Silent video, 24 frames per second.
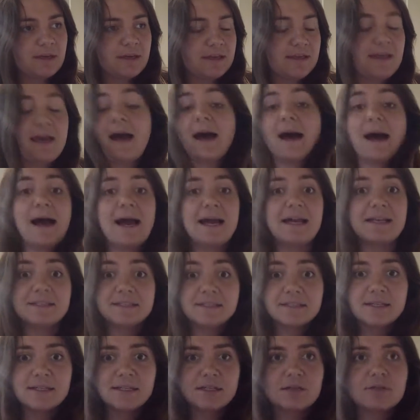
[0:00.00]
Yeah, I
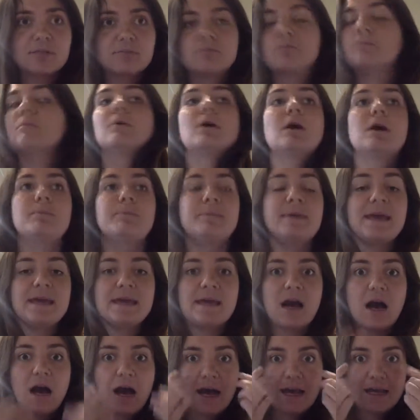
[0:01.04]
didn't
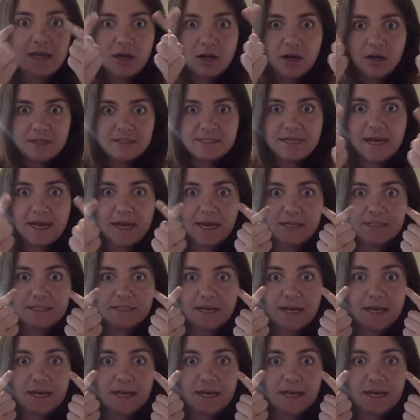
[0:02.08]
make eye contact.